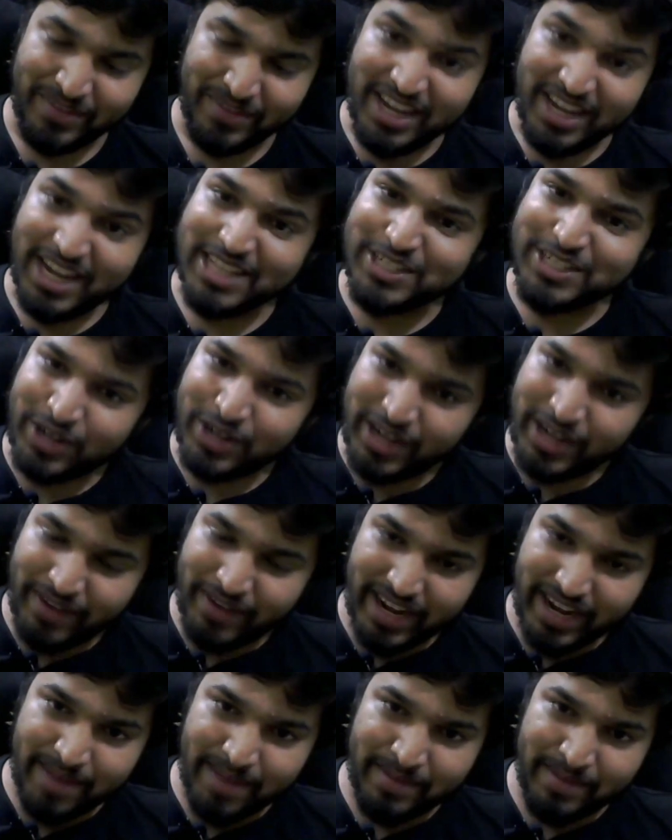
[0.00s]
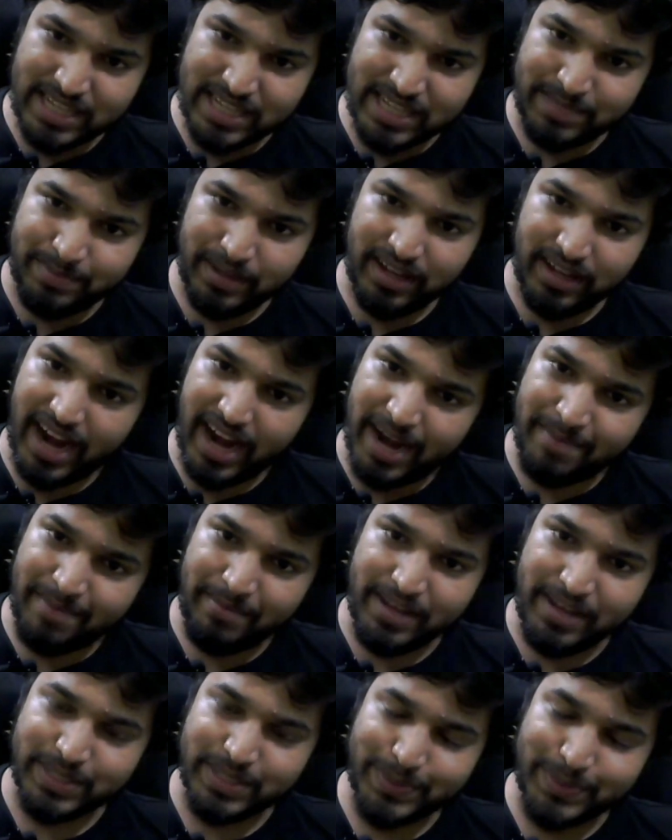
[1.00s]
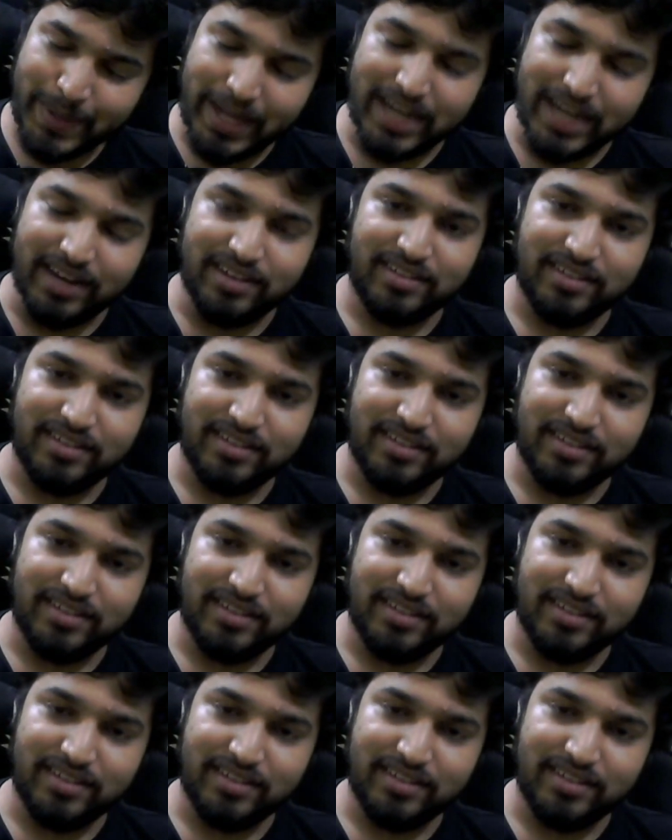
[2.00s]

It's going to divide A minus B and B as well.